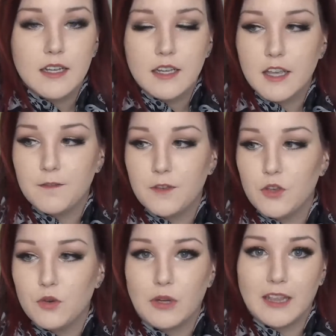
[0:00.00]
if
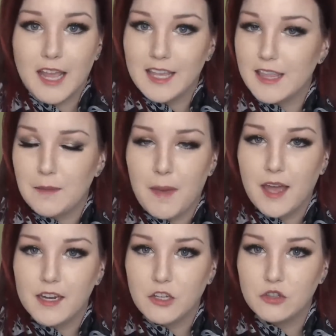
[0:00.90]
you like the matte
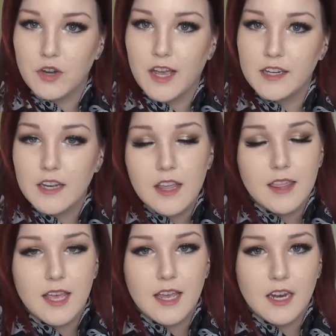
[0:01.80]
nail trend,
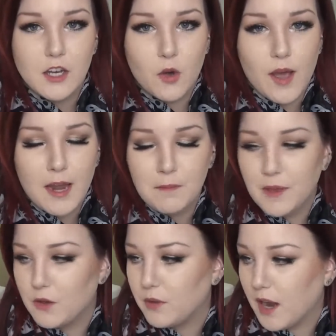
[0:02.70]
then go ahead and
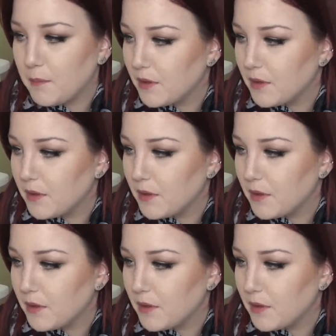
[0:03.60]
pick one up.